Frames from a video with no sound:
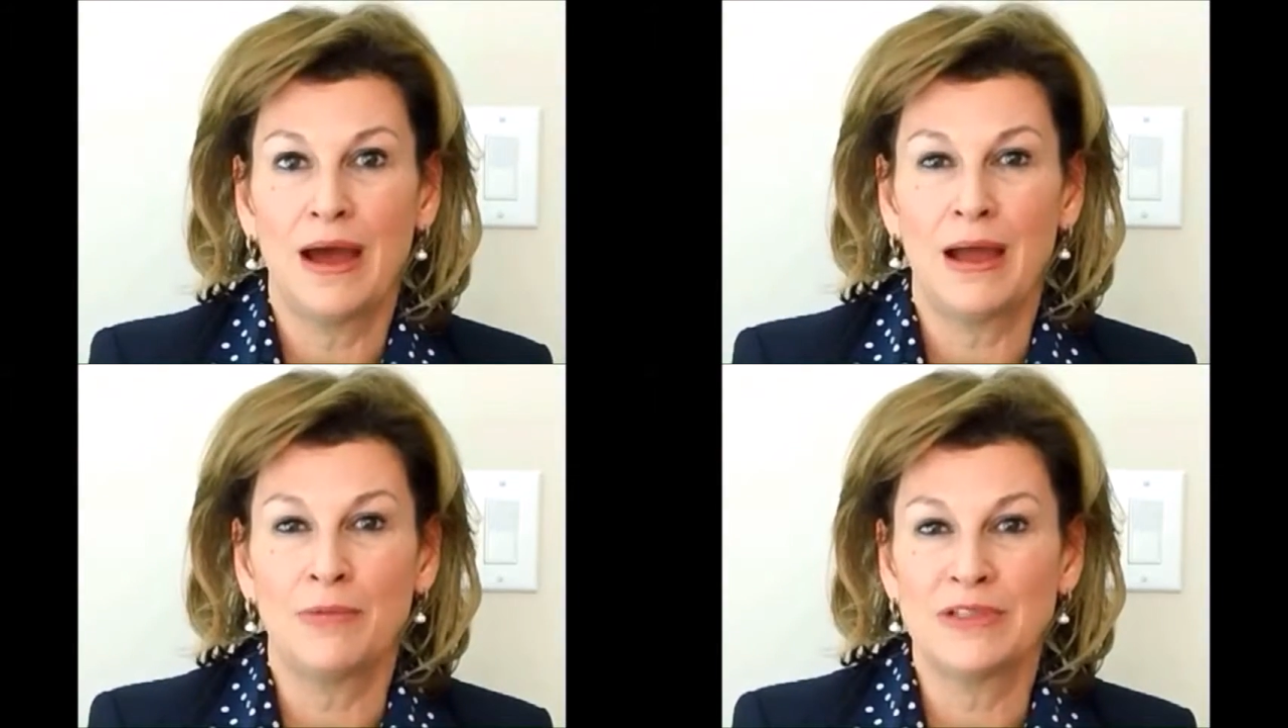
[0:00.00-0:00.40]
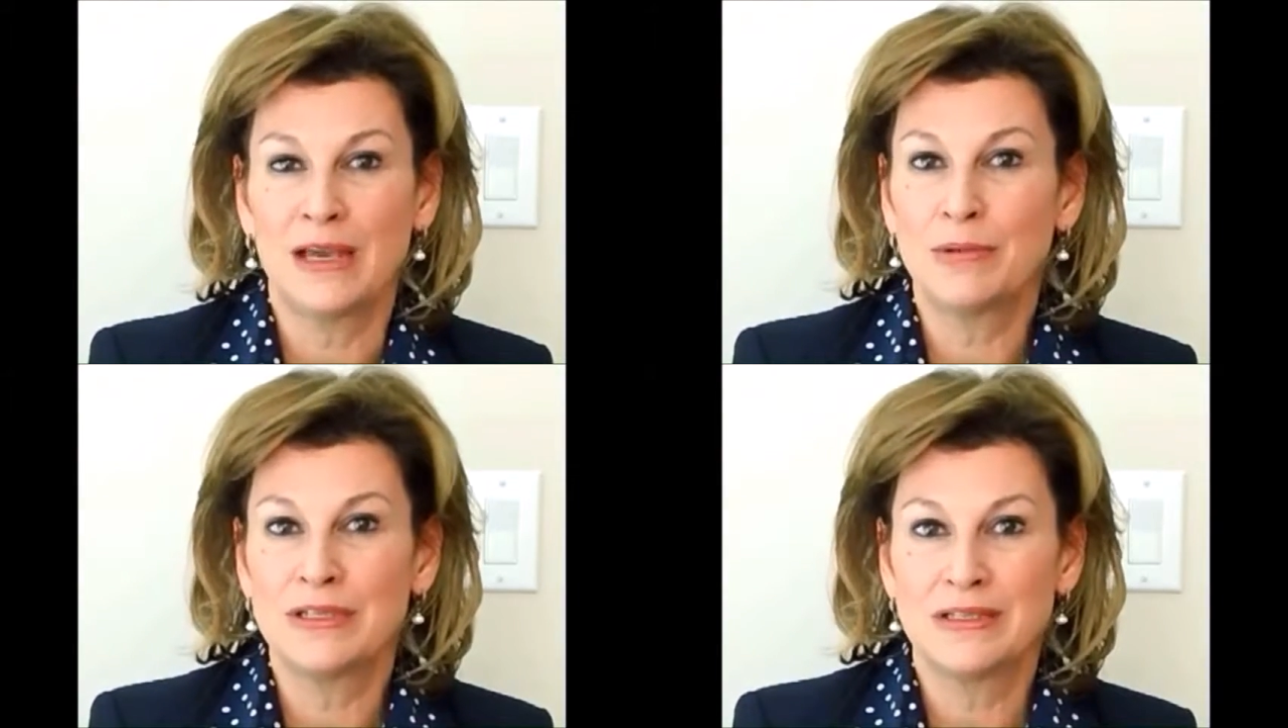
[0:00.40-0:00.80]
I was
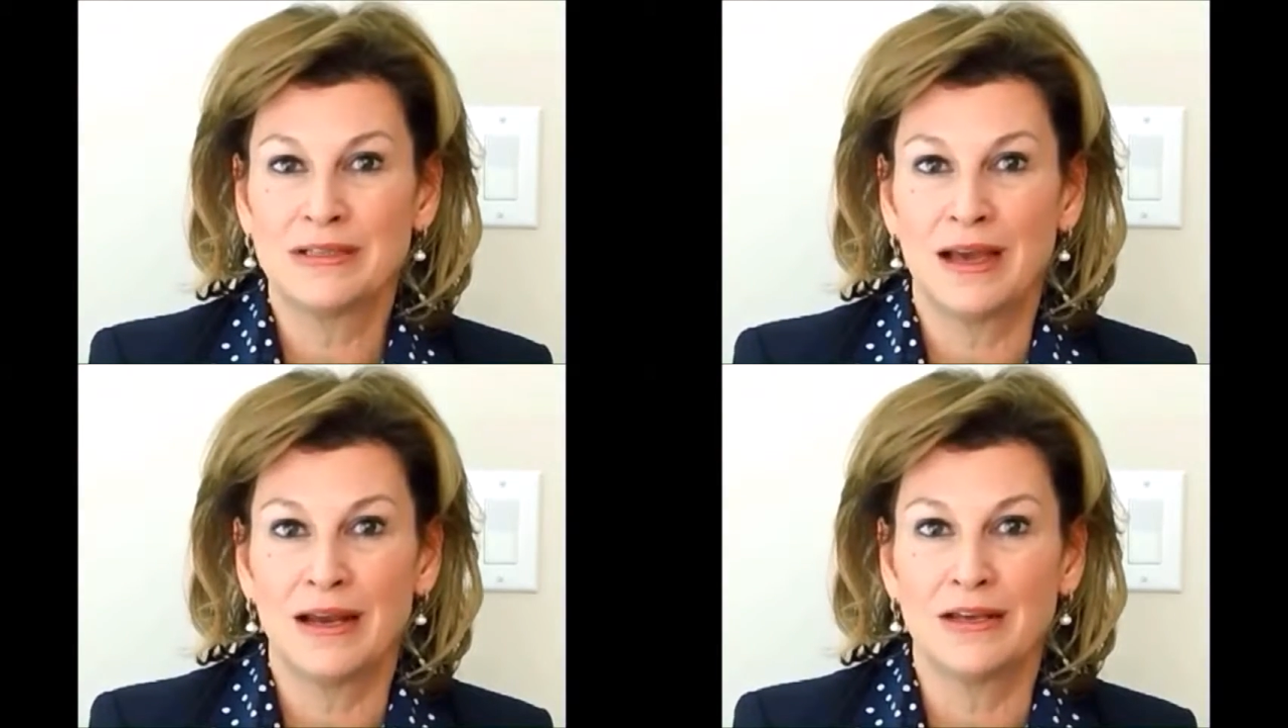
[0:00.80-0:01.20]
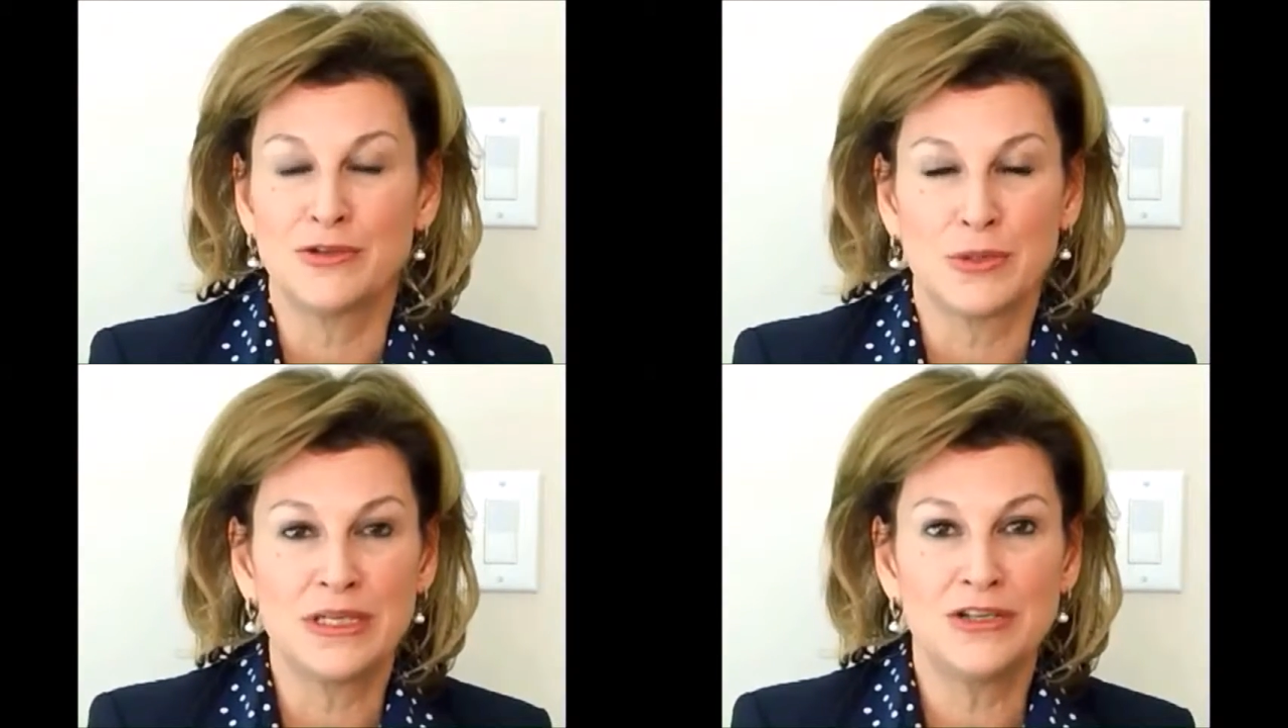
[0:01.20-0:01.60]
able to set a
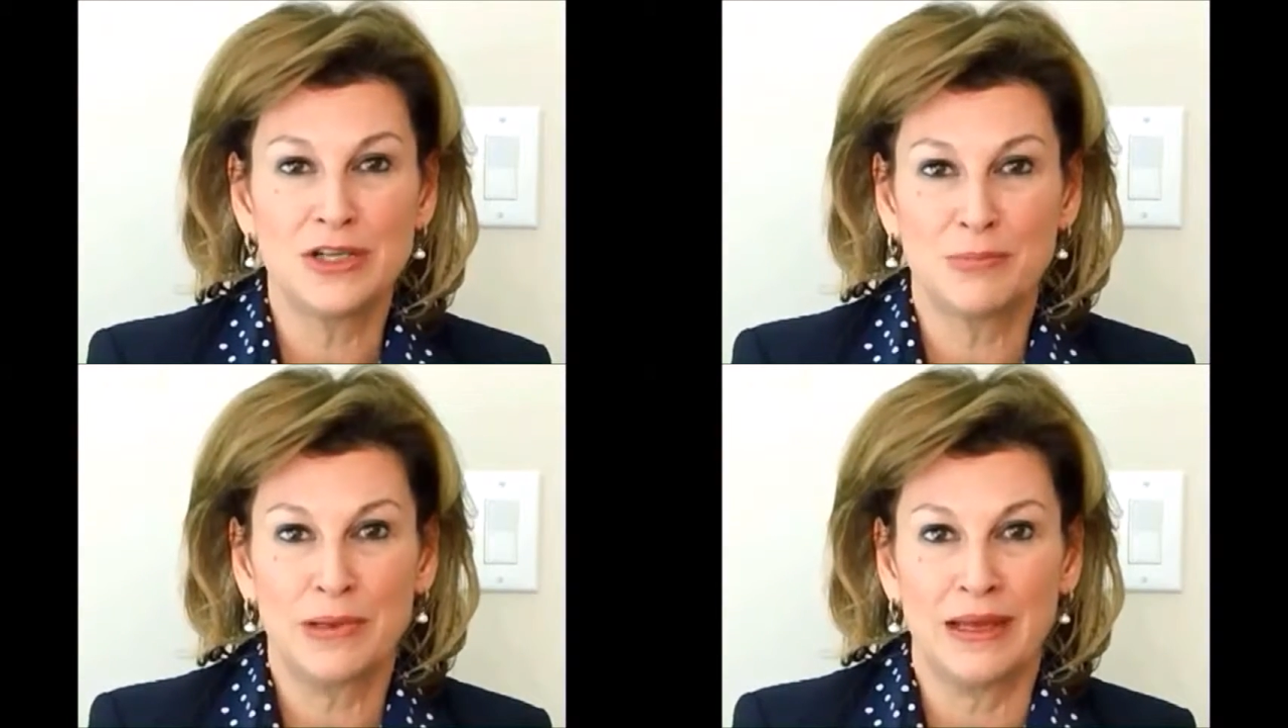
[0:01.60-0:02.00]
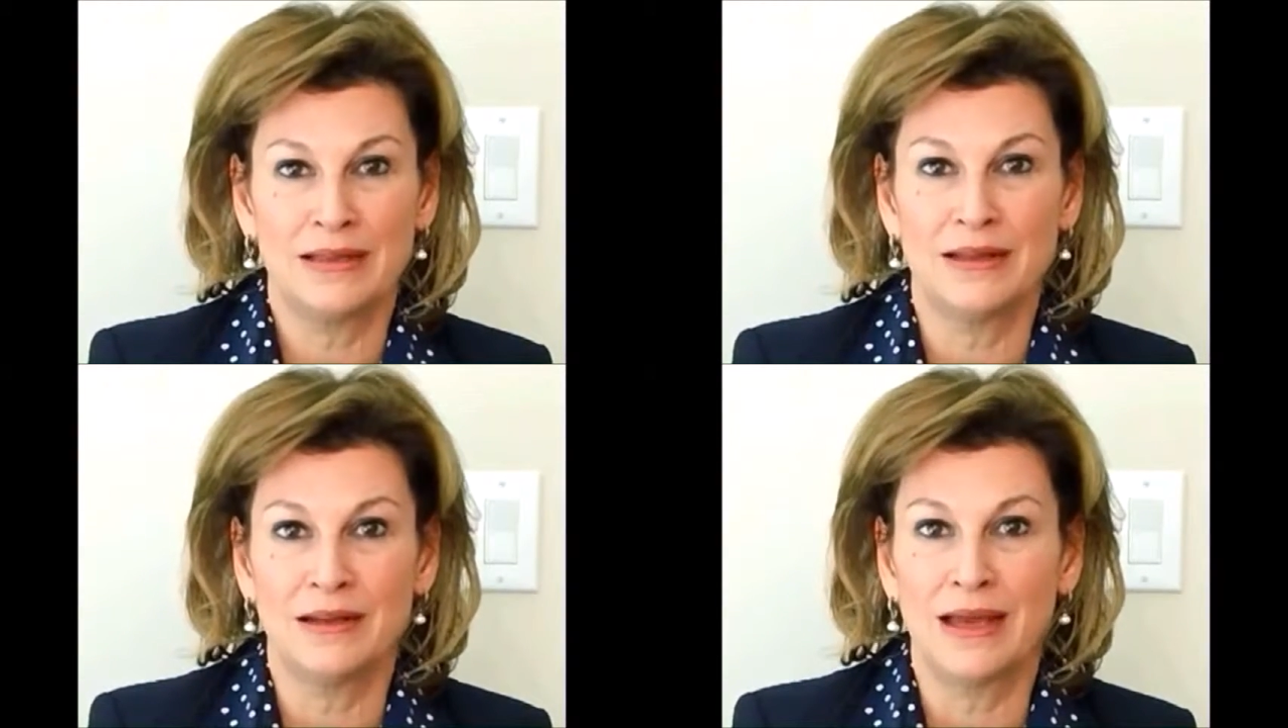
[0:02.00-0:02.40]
strategic
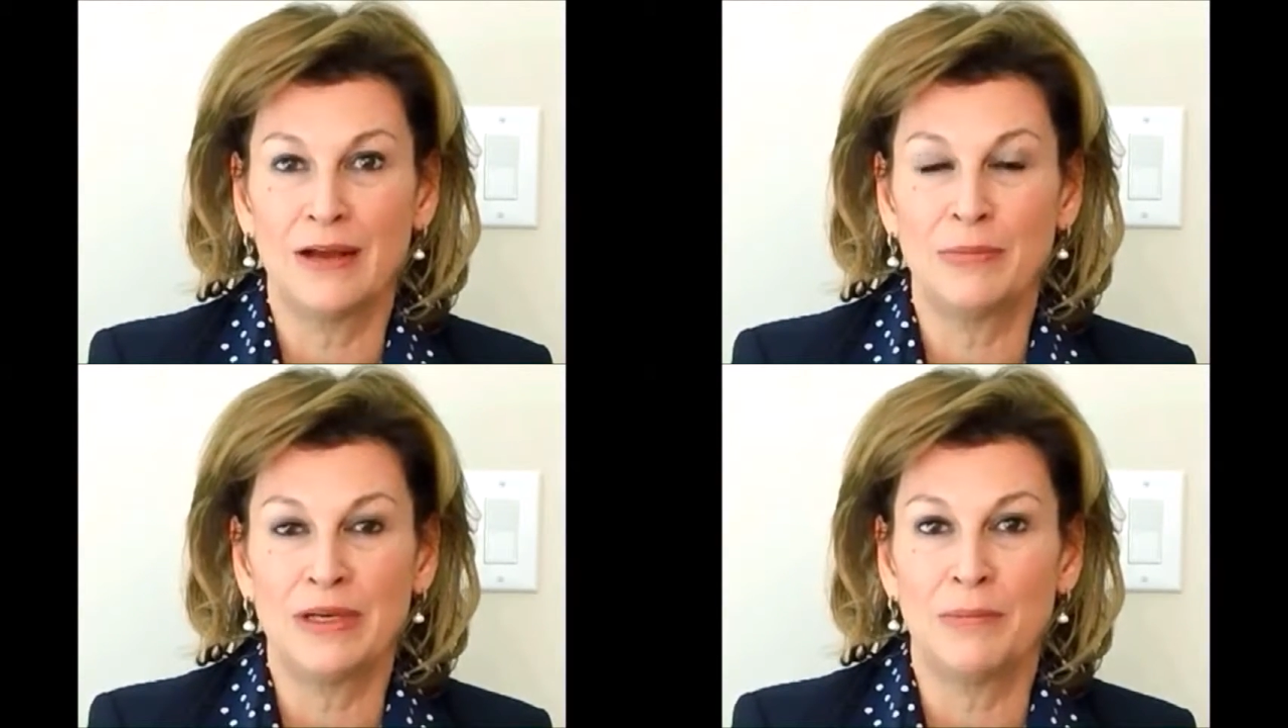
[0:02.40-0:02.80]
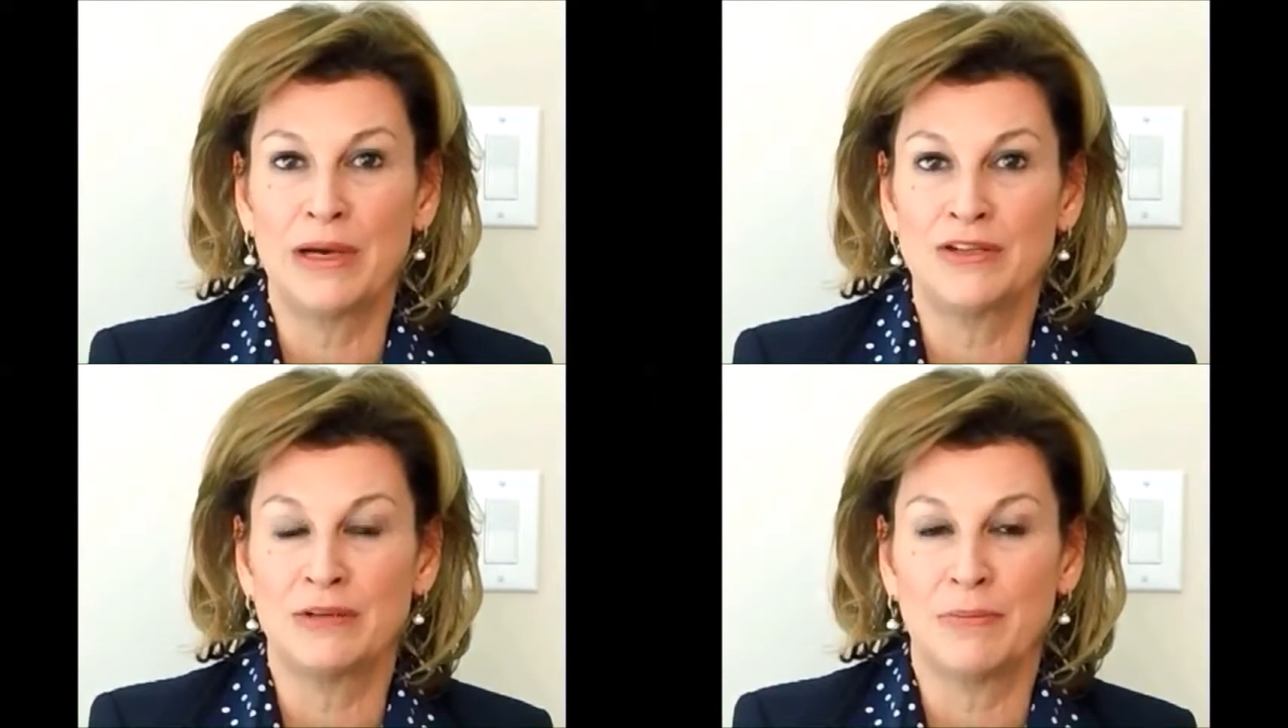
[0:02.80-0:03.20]
plan that allowed me to
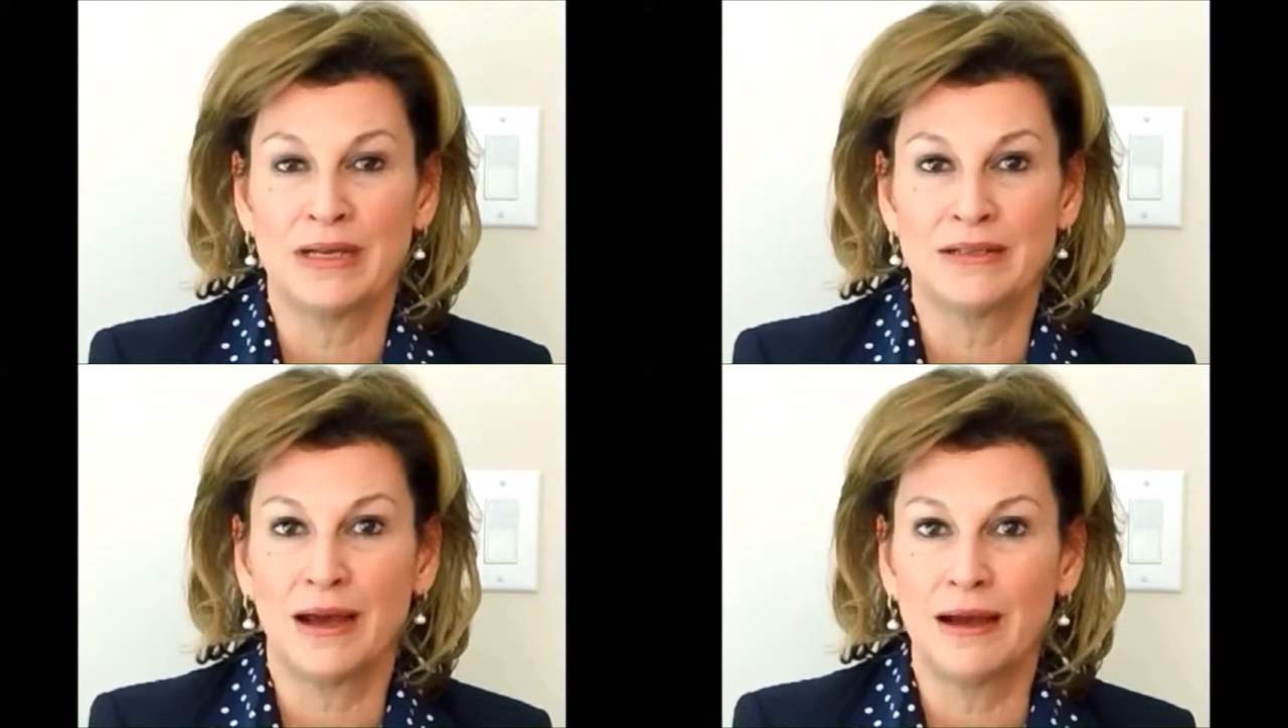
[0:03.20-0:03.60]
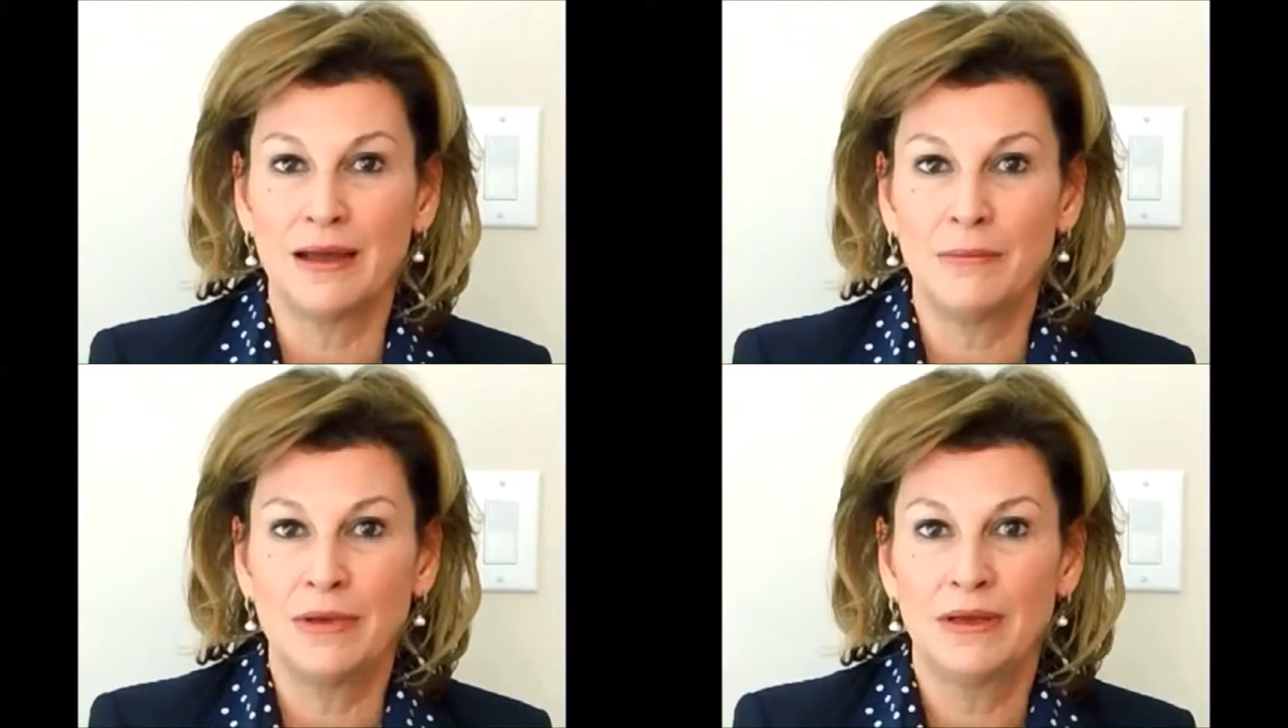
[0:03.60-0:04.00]
budget my time,